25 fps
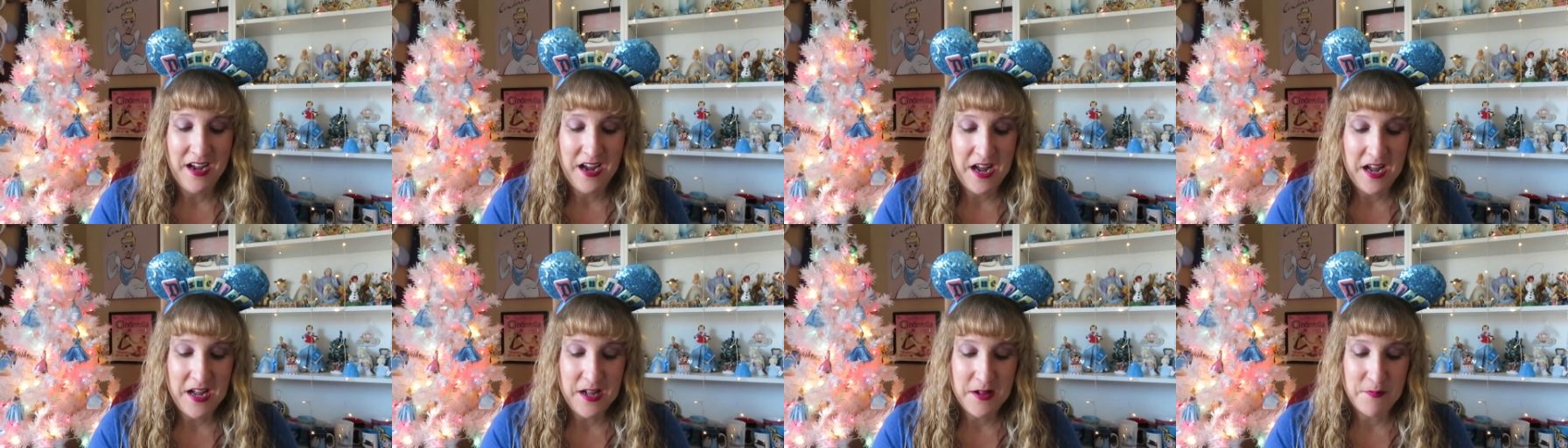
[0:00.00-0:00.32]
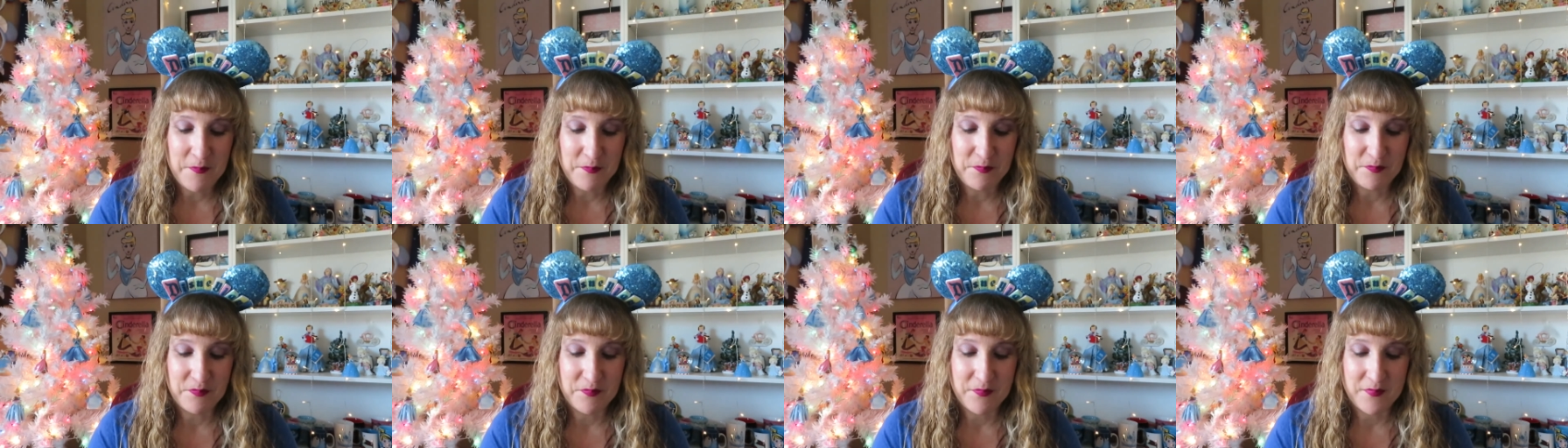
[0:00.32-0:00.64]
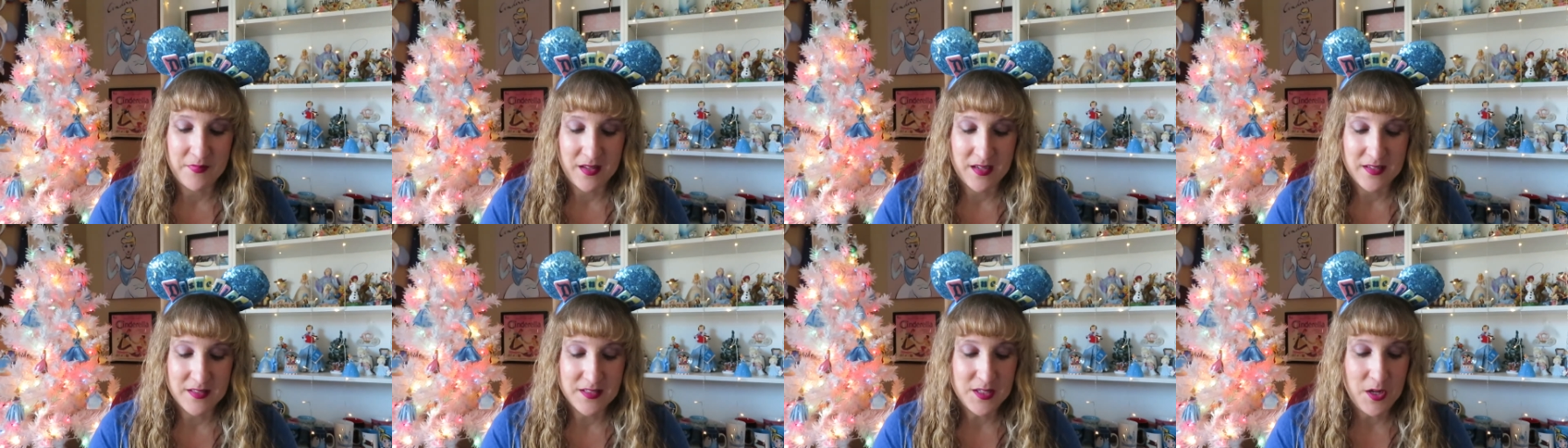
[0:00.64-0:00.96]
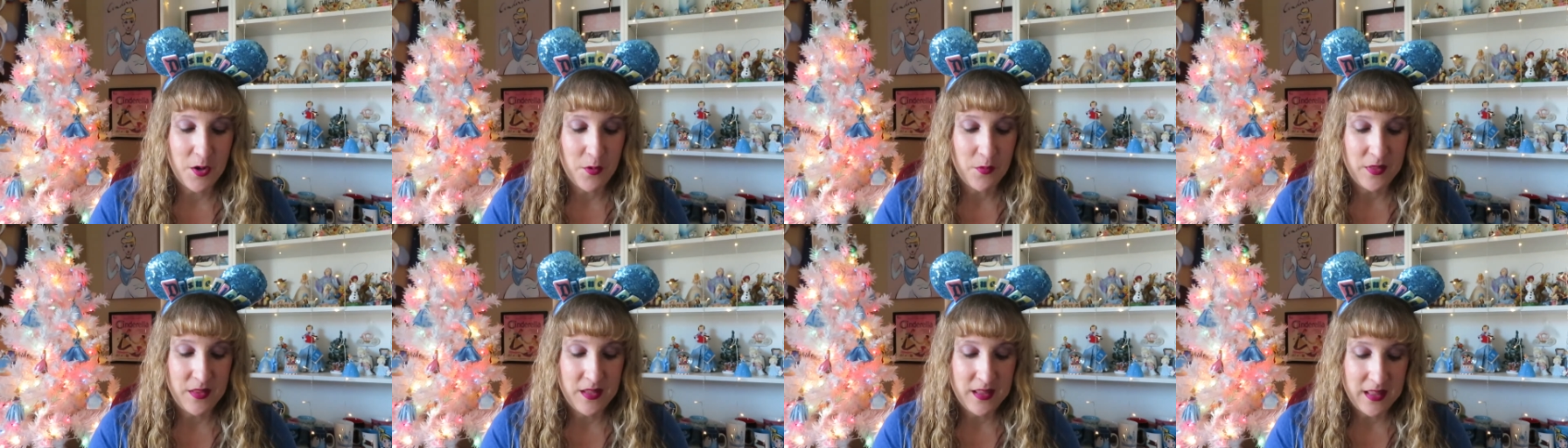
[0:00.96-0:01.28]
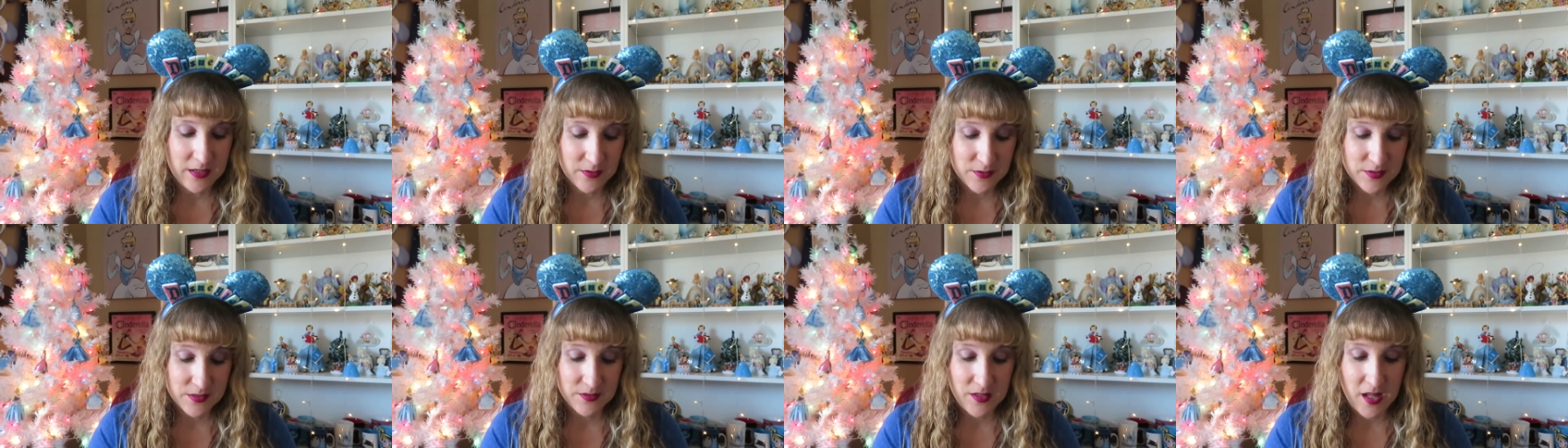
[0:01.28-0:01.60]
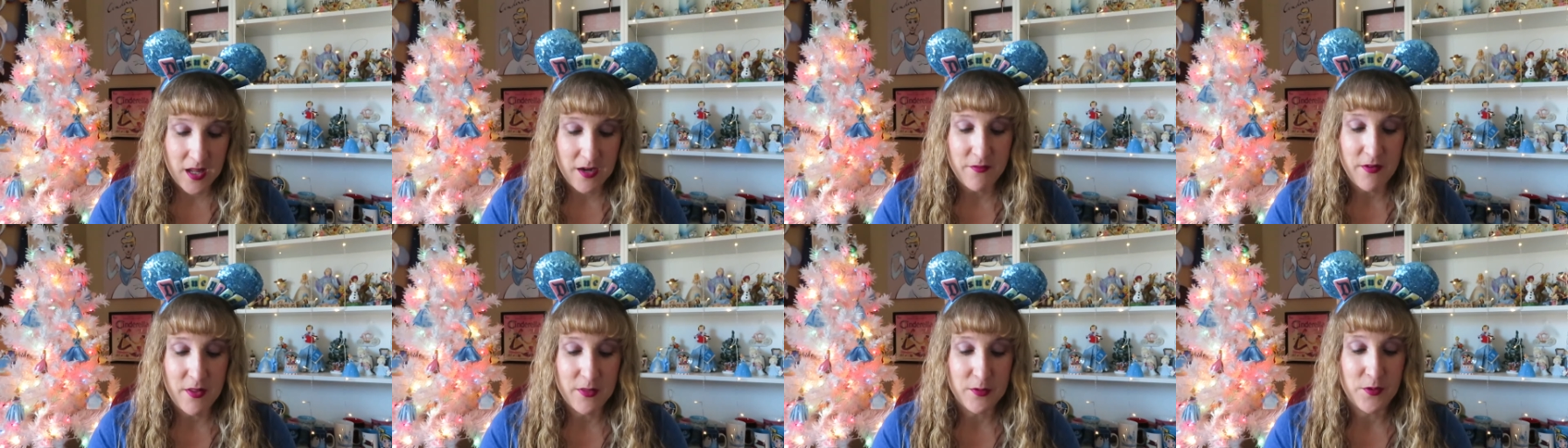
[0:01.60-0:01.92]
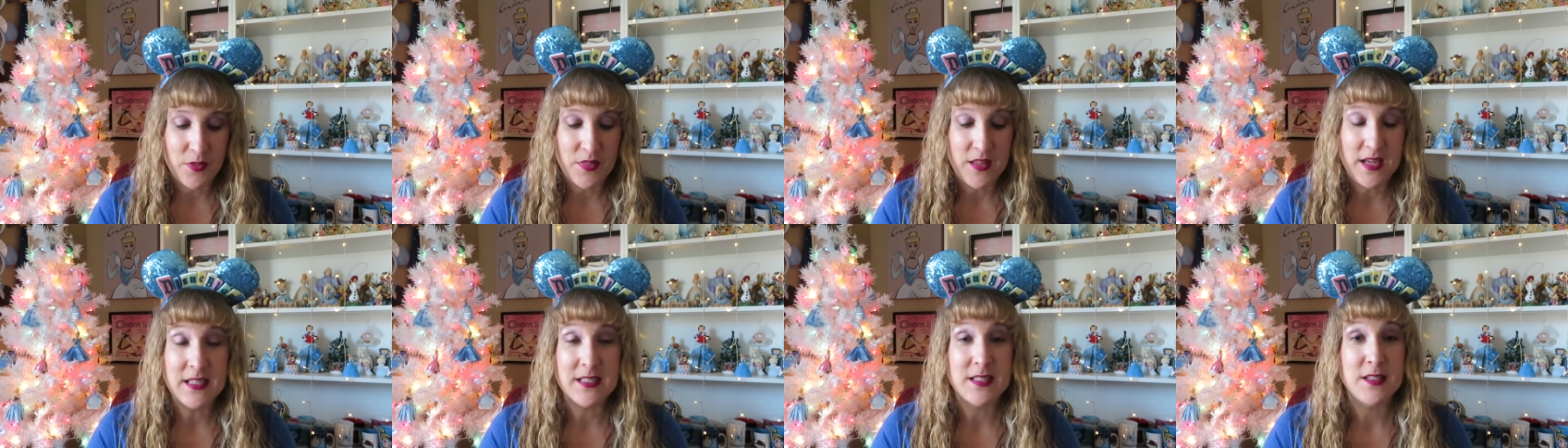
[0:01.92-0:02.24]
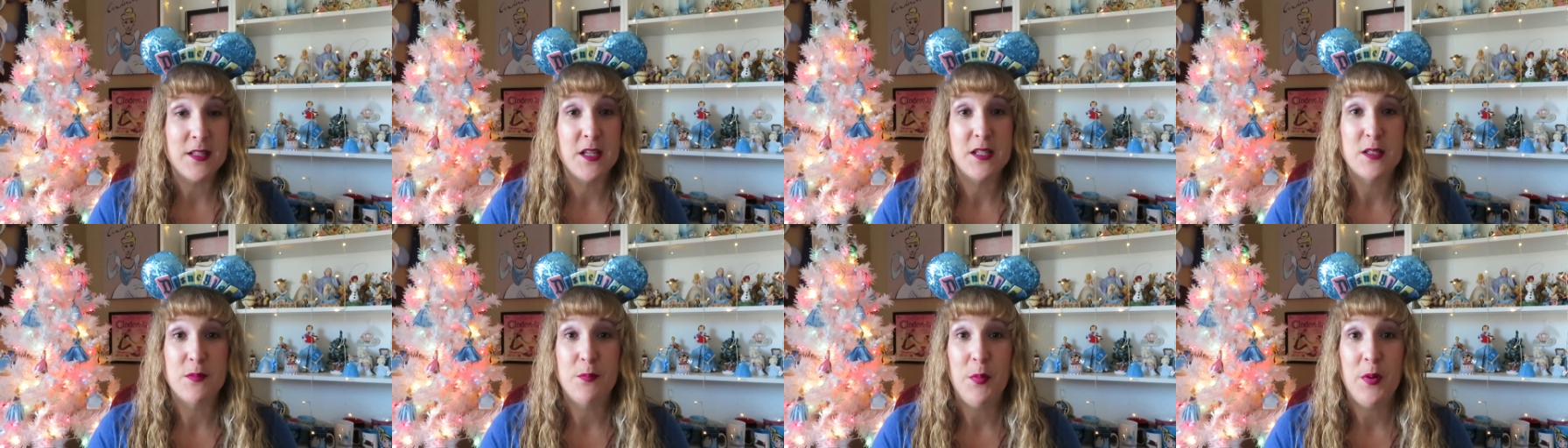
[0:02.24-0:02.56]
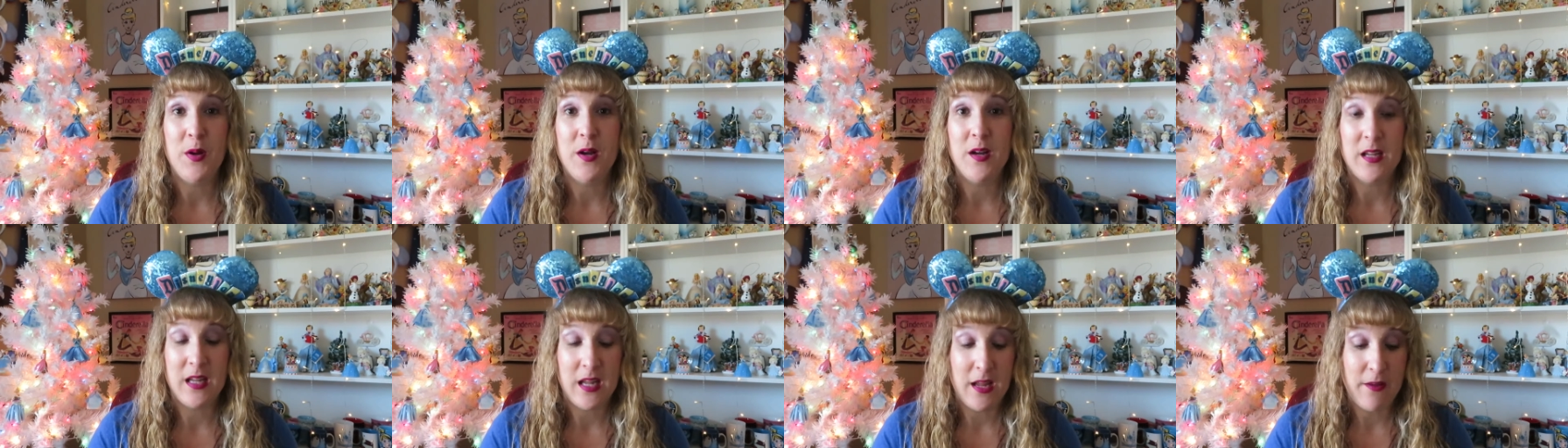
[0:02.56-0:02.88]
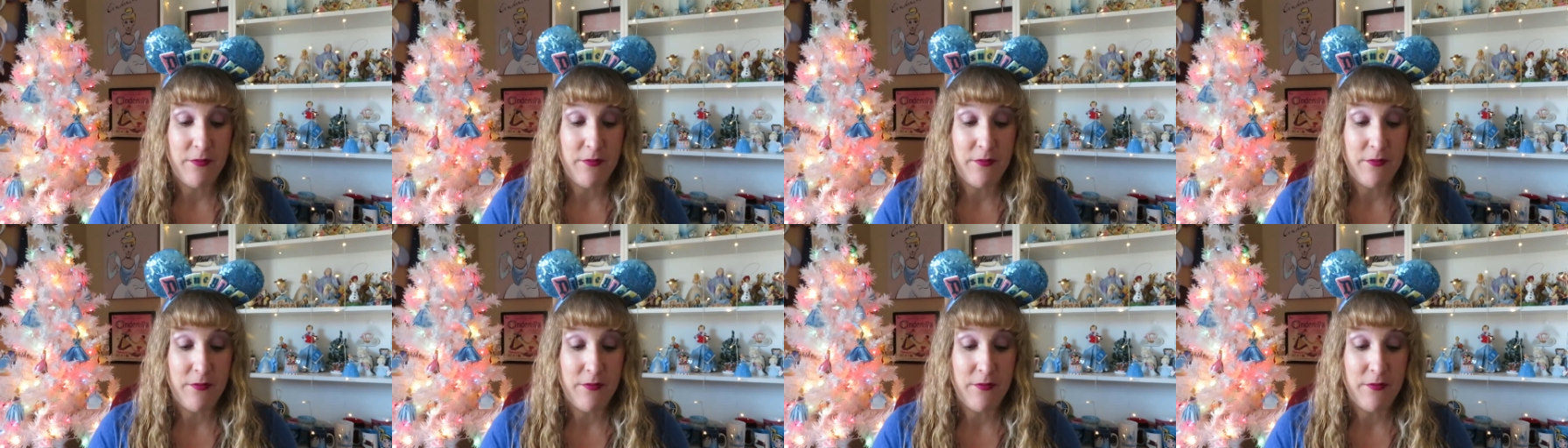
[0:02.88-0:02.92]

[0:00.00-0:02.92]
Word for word: Um, so there's a lot of other things in this book.